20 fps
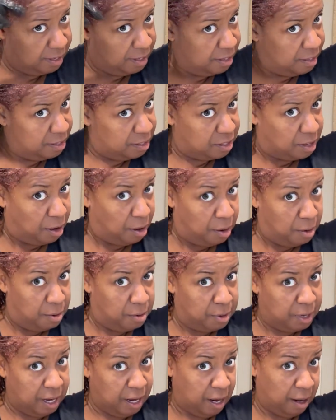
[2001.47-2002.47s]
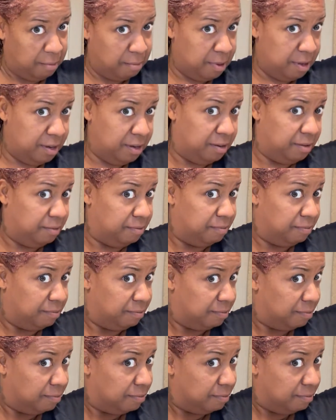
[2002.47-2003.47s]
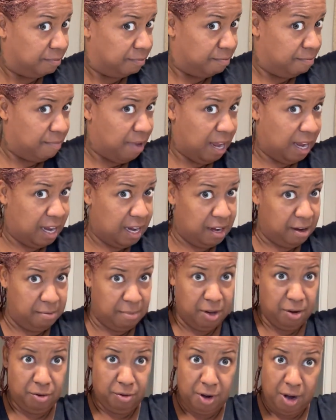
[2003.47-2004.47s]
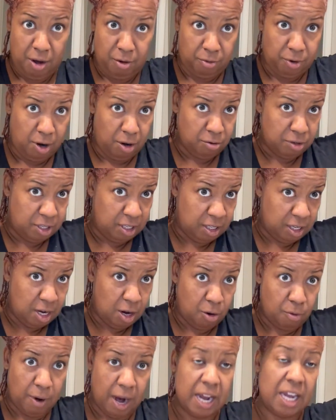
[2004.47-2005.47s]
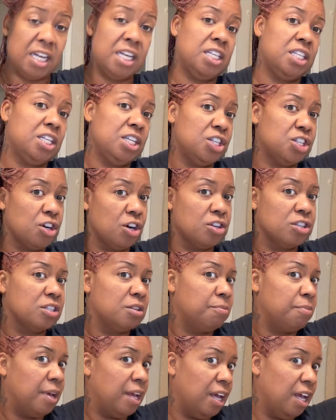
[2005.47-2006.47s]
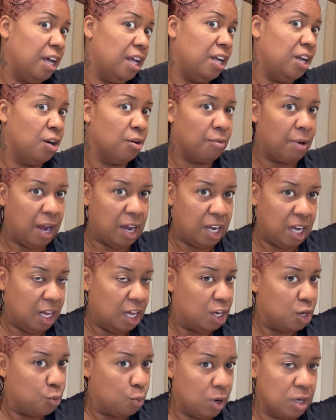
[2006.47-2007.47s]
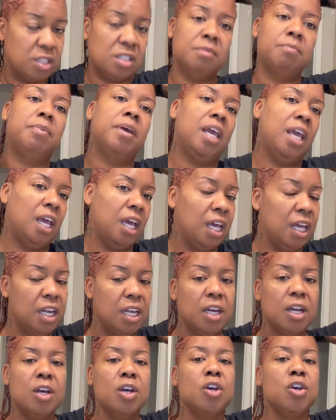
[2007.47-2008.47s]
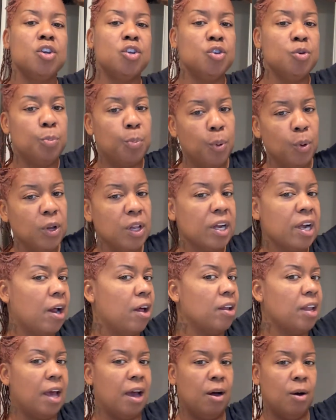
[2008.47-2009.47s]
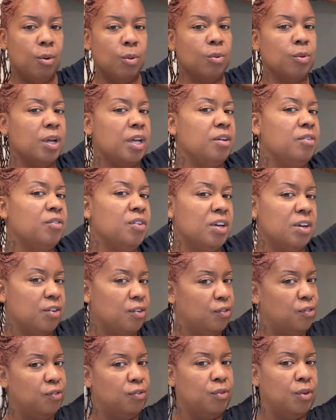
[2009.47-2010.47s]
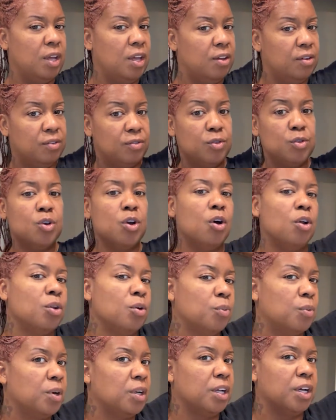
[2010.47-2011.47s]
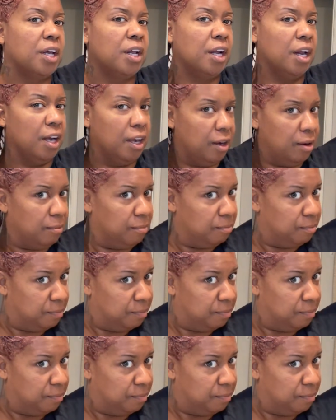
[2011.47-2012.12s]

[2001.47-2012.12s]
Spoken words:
So yeah, I've been making a mental note. No raggedy t-shirts to bed, no raggedy underwear to bed. You pull it all out, even if you're the only one looking at it.